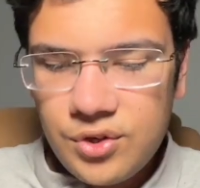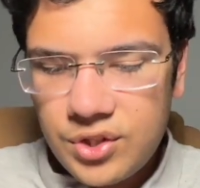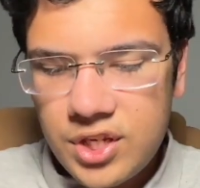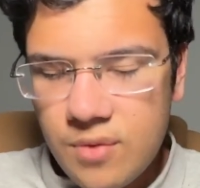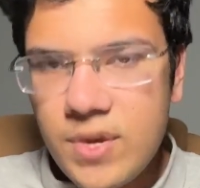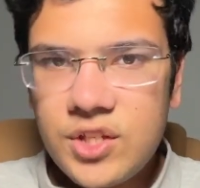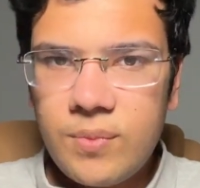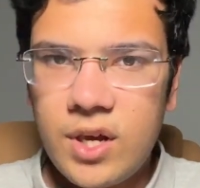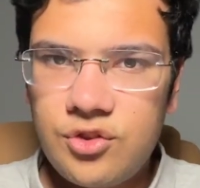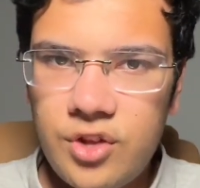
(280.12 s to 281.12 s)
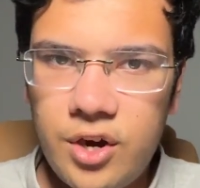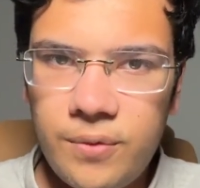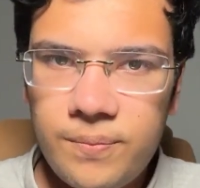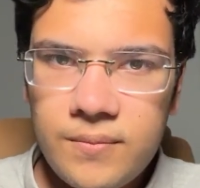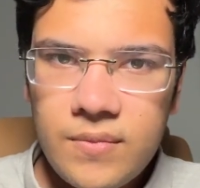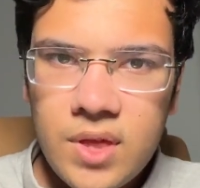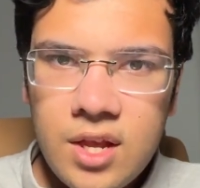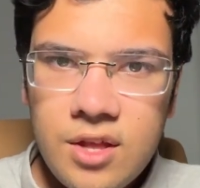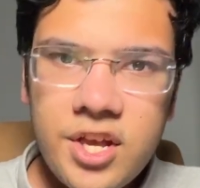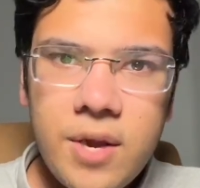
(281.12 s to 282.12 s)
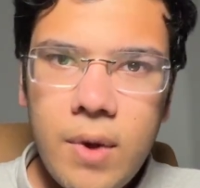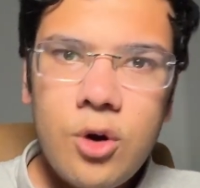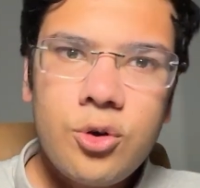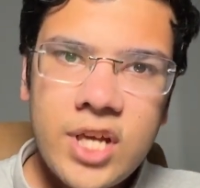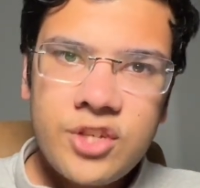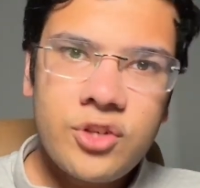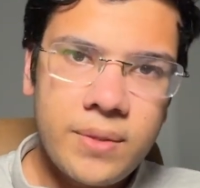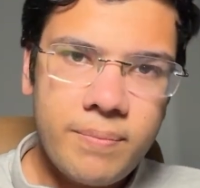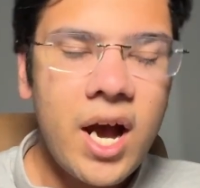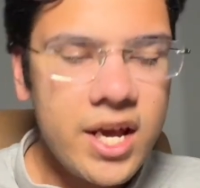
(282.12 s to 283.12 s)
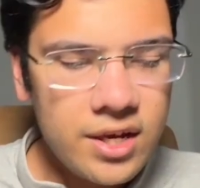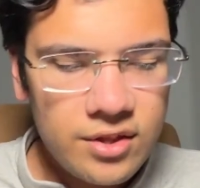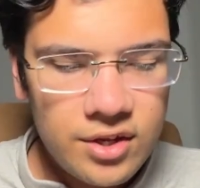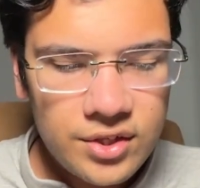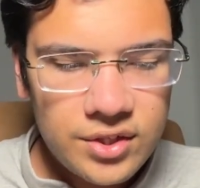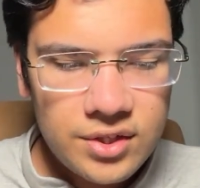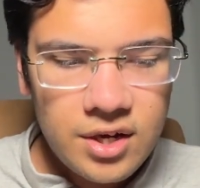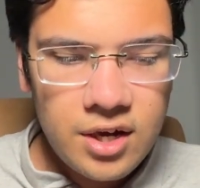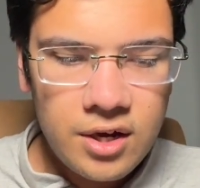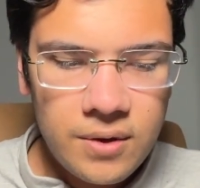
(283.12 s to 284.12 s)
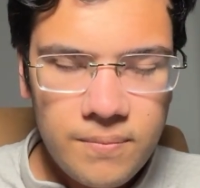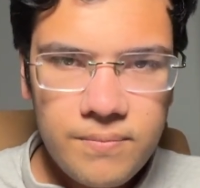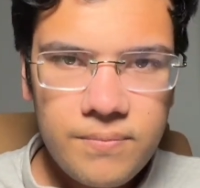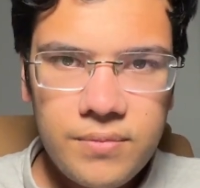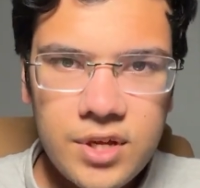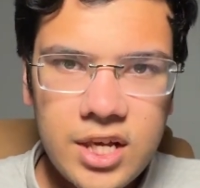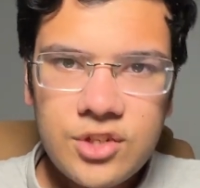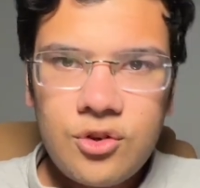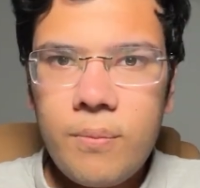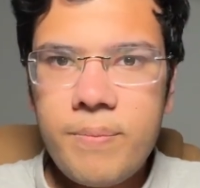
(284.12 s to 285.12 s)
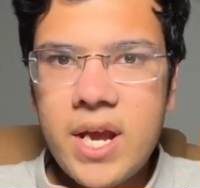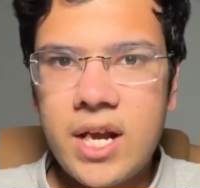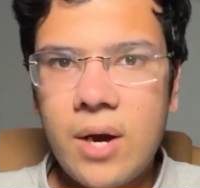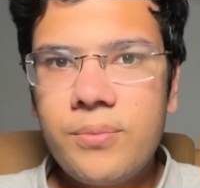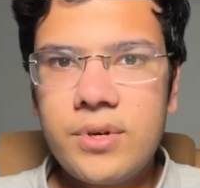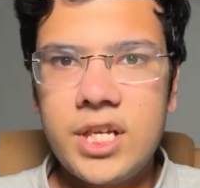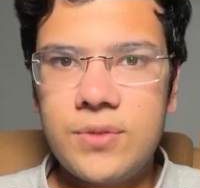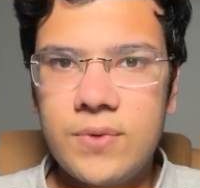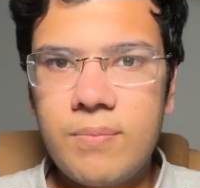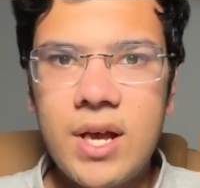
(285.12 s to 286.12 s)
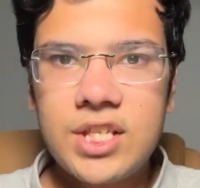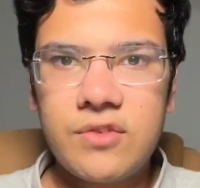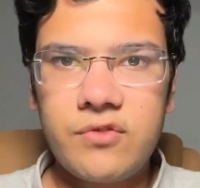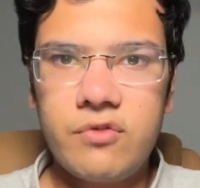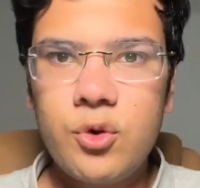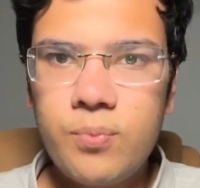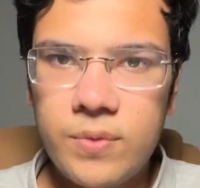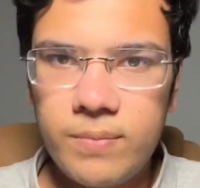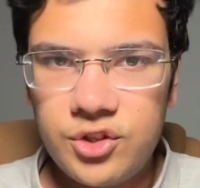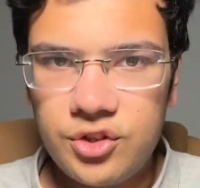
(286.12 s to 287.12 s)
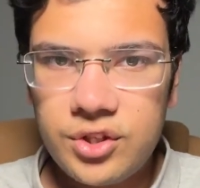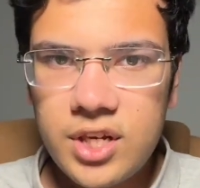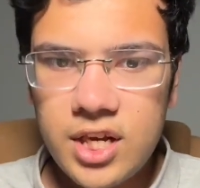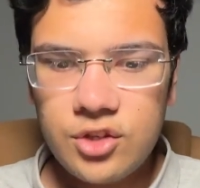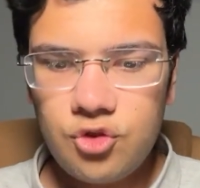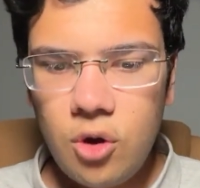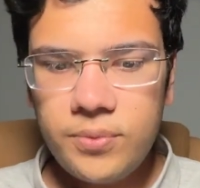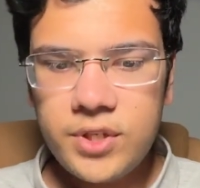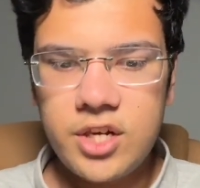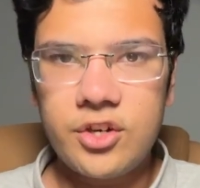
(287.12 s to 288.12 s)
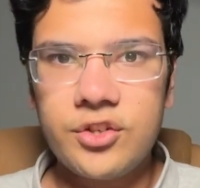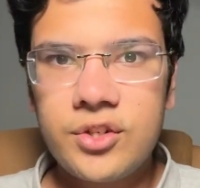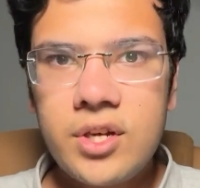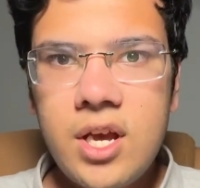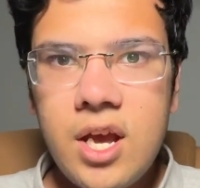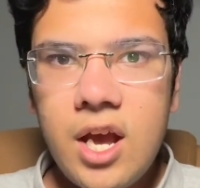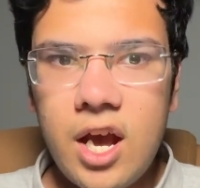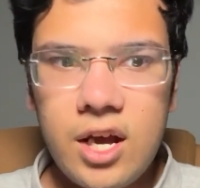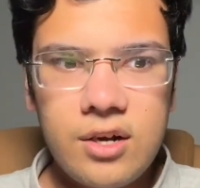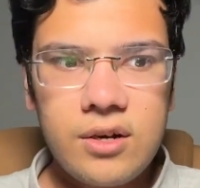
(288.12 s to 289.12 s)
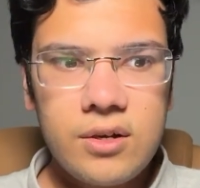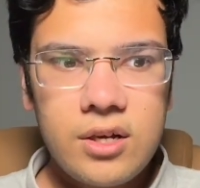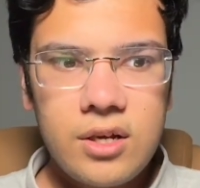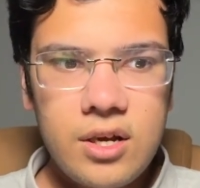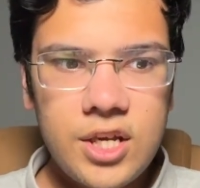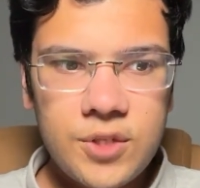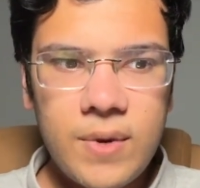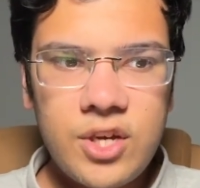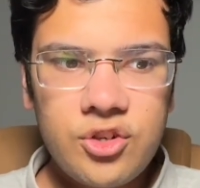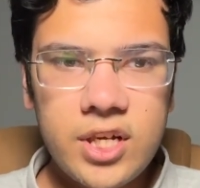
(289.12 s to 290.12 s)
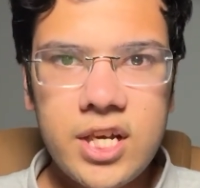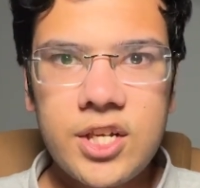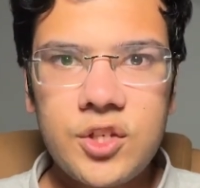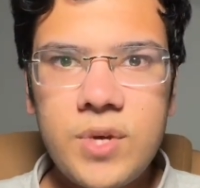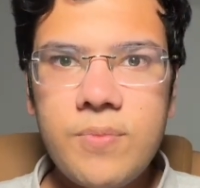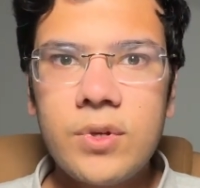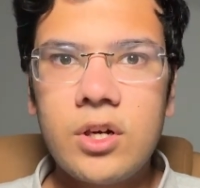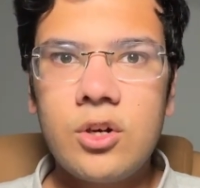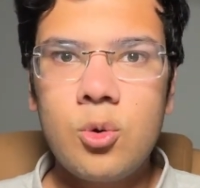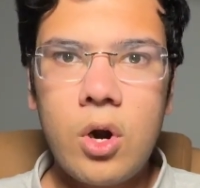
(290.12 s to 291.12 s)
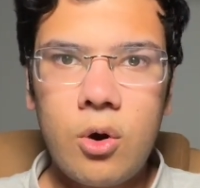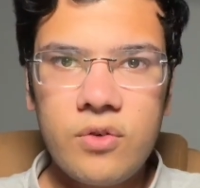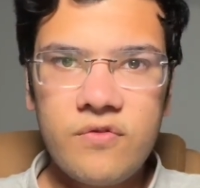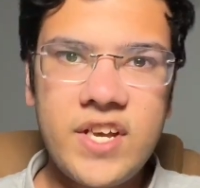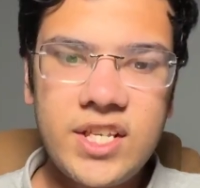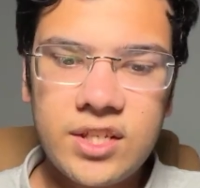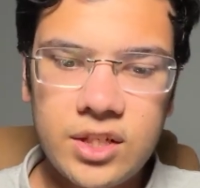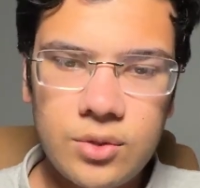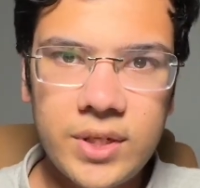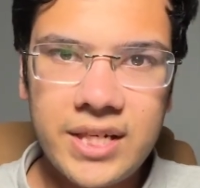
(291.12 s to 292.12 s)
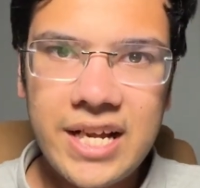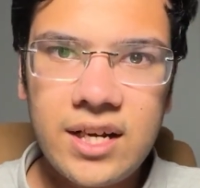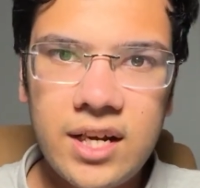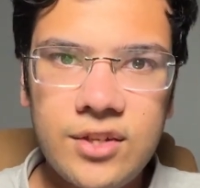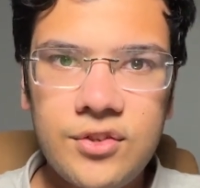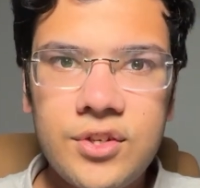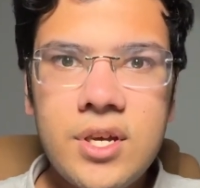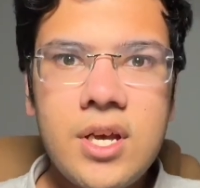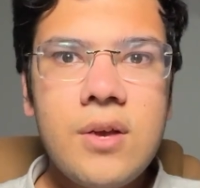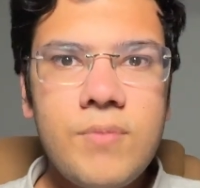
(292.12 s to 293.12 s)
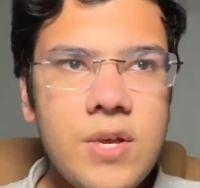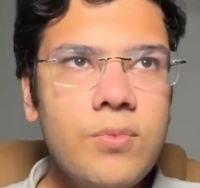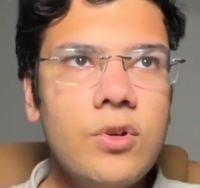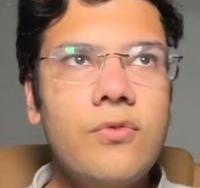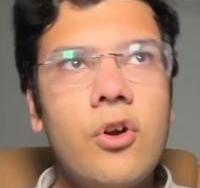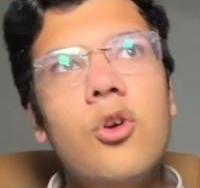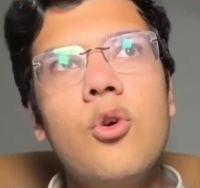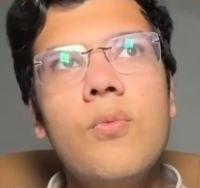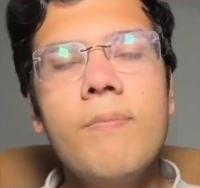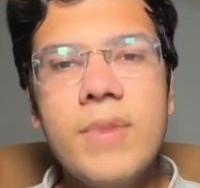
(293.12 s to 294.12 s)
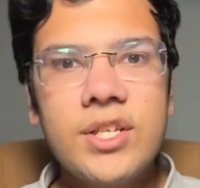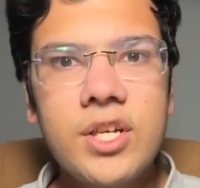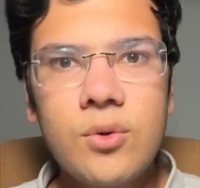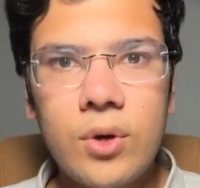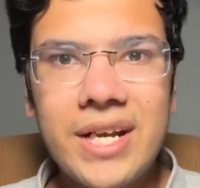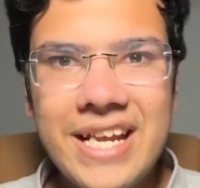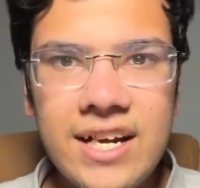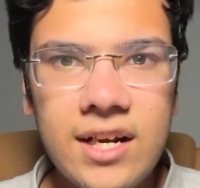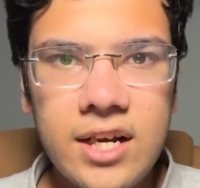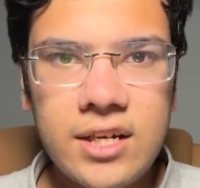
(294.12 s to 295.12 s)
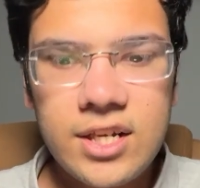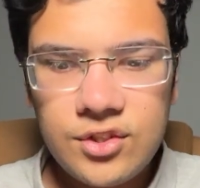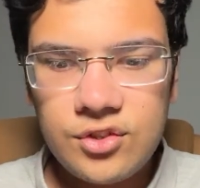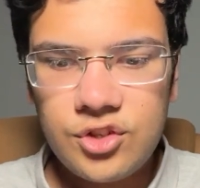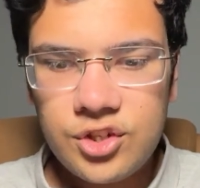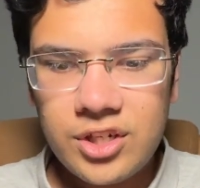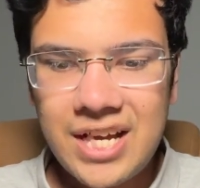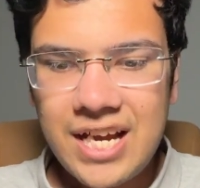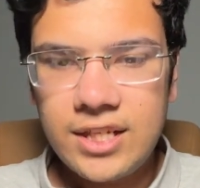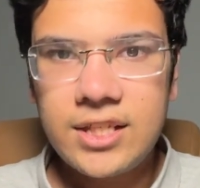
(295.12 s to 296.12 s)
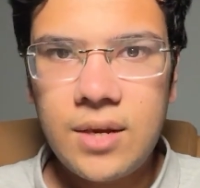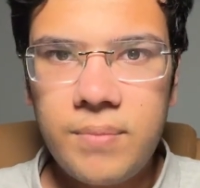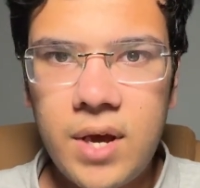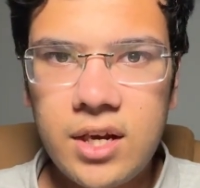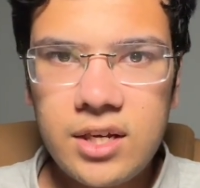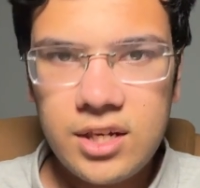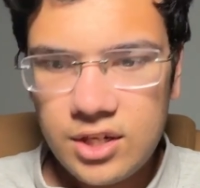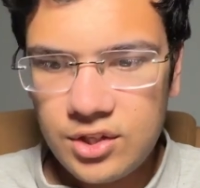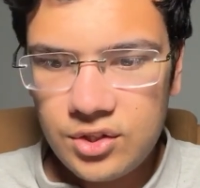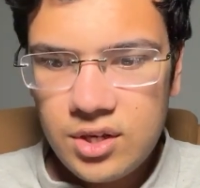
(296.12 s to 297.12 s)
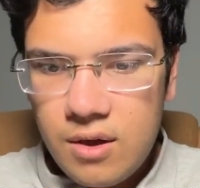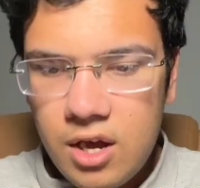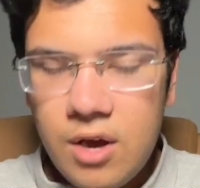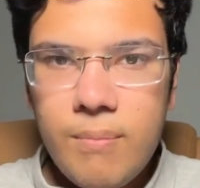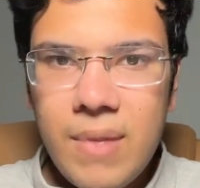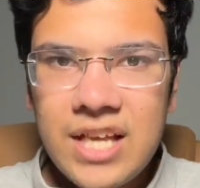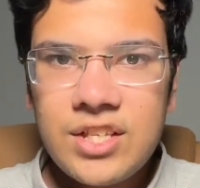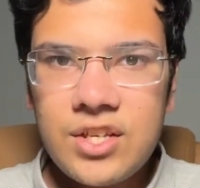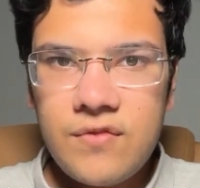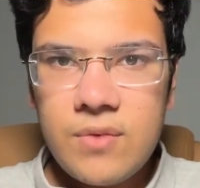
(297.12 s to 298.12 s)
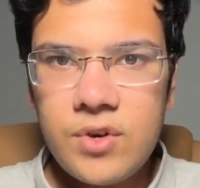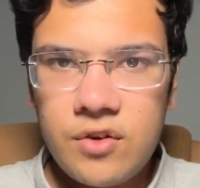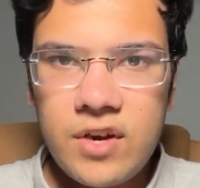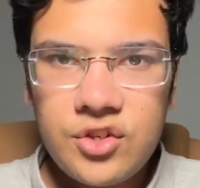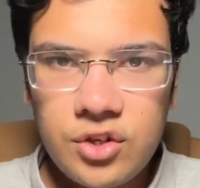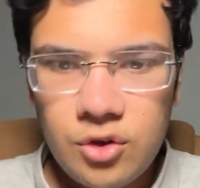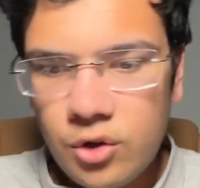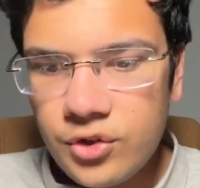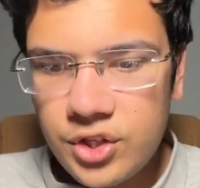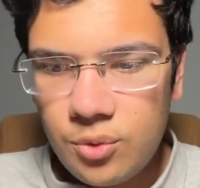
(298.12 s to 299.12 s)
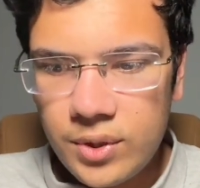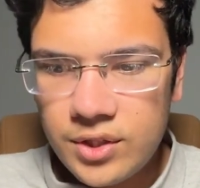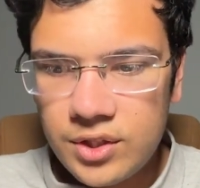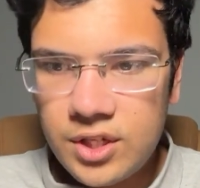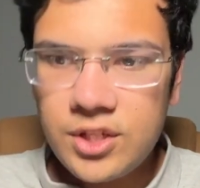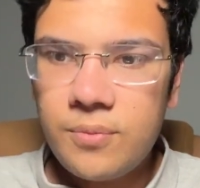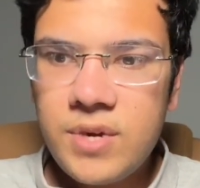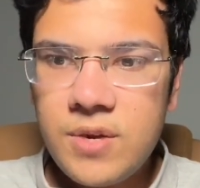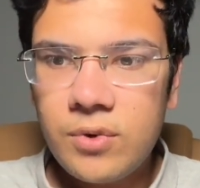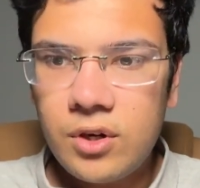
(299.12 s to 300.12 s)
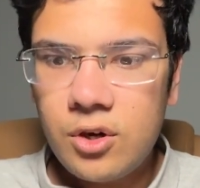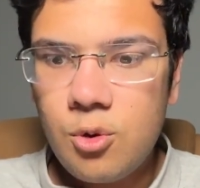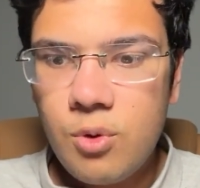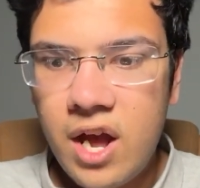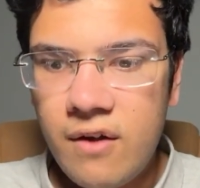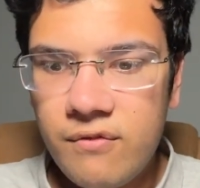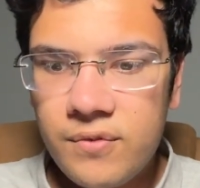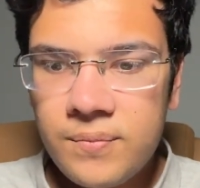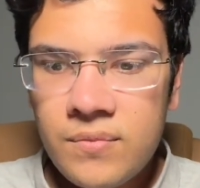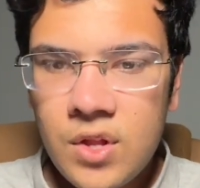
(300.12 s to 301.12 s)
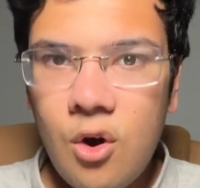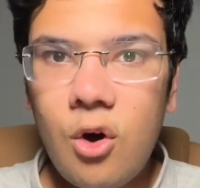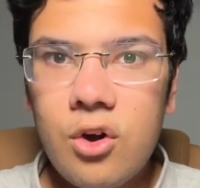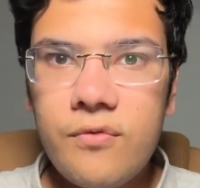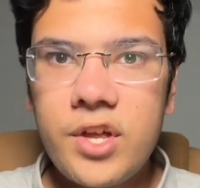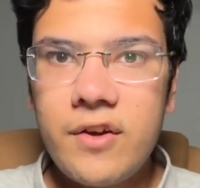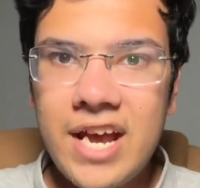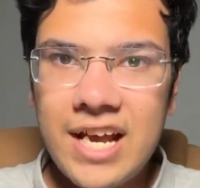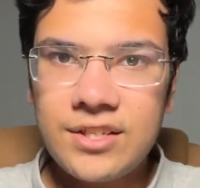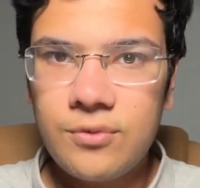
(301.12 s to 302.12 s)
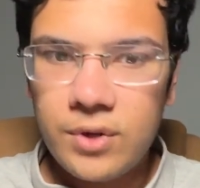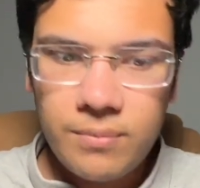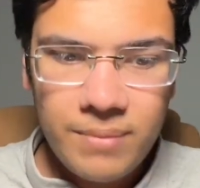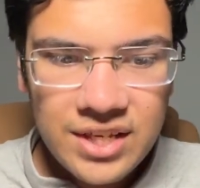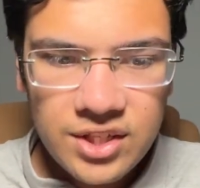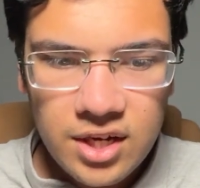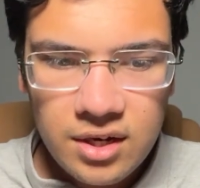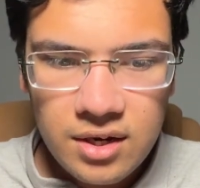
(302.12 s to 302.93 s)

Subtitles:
see a mismatch there. Think about who's actually buying this. It's not big companies with massive recruitment budgets. It is job seekers, and especially it is people who are on visas with deadlines, people for whom missing one deadline isn't just a tiny setback. It is a massive immigration consequence. These are people who have all of their eggs in one basket